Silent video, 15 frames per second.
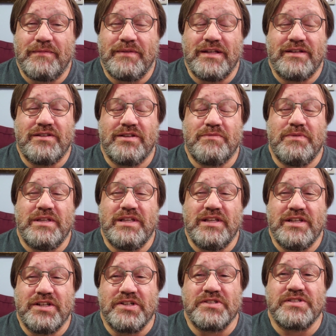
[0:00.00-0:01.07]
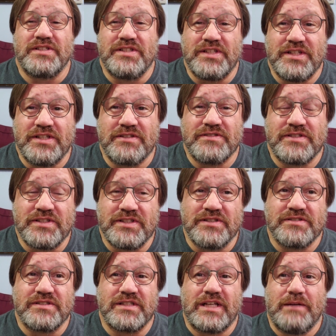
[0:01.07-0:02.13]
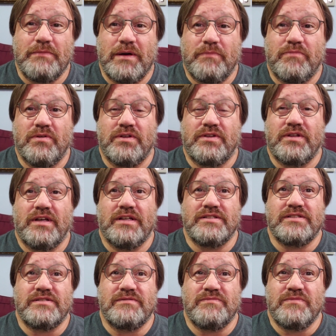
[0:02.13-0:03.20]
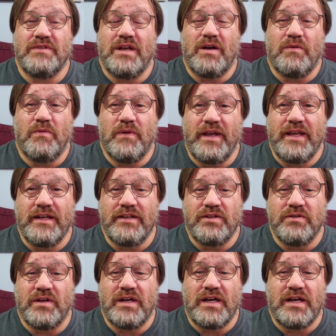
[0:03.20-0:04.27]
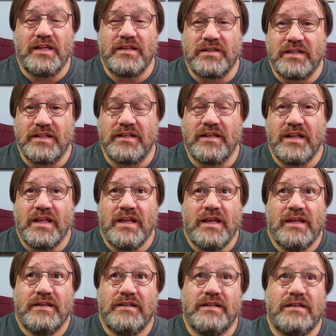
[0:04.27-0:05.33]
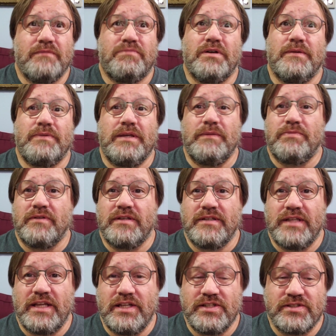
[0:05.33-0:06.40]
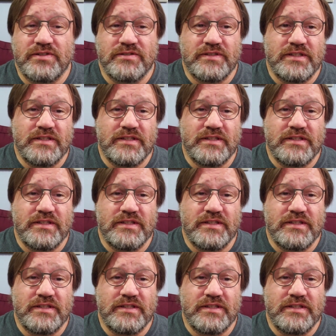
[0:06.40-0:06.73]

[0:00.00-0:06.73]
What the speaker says: I mean, it took me years and years and years to come up with a way to do a hunt that didn't put people in danger,